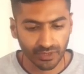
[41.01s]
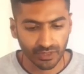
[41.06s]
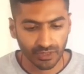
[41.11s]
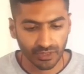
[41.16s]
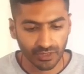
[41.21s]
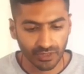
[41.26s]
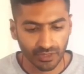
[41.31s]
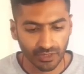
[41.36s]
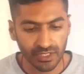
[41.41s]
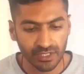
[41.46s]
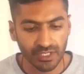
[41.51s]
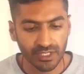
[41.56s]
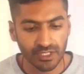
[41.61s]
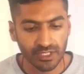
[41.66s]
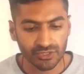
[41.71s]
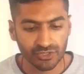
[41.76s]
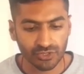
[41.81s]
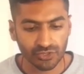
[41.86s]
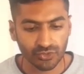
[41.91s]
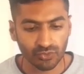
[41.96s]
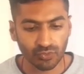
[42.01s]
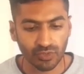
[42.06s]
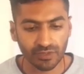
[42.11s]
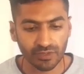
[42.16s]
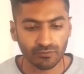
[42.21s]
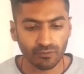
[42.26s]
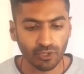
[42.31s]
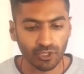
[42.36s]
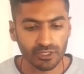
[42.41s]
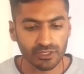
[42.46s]
Okay, so true and
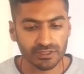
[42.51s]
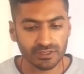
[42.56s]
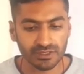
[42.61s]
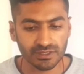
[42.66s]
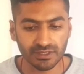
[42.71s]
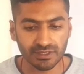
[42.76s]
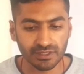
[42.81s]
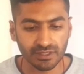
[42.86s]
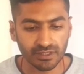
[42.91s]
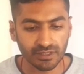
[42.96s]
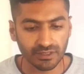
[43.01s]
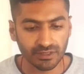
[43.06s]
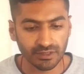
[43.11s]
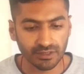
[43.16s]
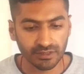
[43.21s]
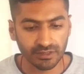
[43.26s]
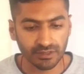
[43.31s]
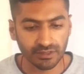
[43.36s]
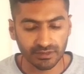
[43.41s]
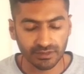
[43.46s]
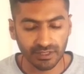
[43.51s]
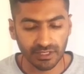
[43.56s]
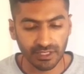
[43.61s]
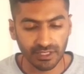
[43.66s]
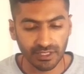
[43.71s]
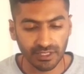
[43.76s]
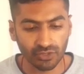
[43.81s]
false, there are